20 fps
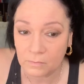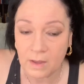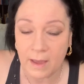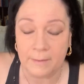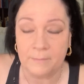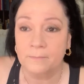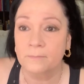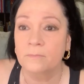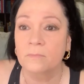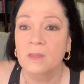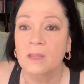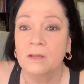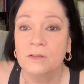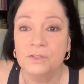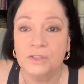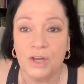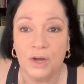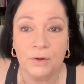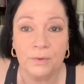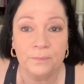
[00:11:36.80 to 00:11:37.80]
Okay,
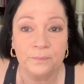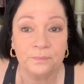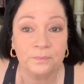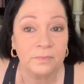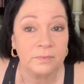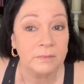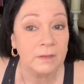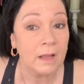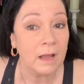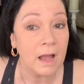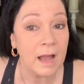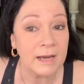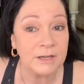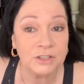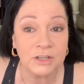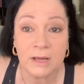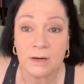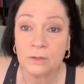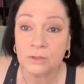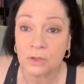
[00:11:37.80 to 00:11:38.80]
so
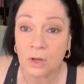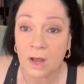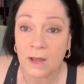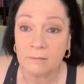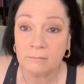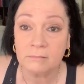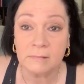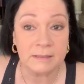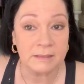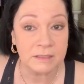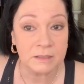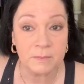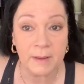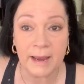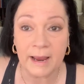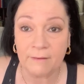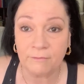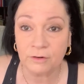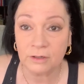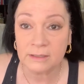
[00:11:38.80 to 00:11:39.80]
eyeshadow's on. This is
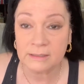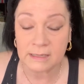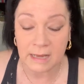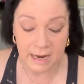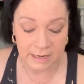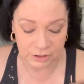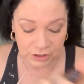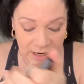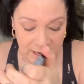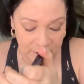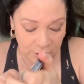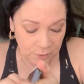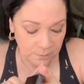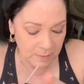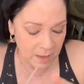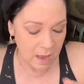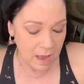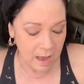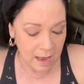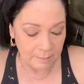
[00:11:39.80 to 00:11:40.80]
my Effortless eyeshadow.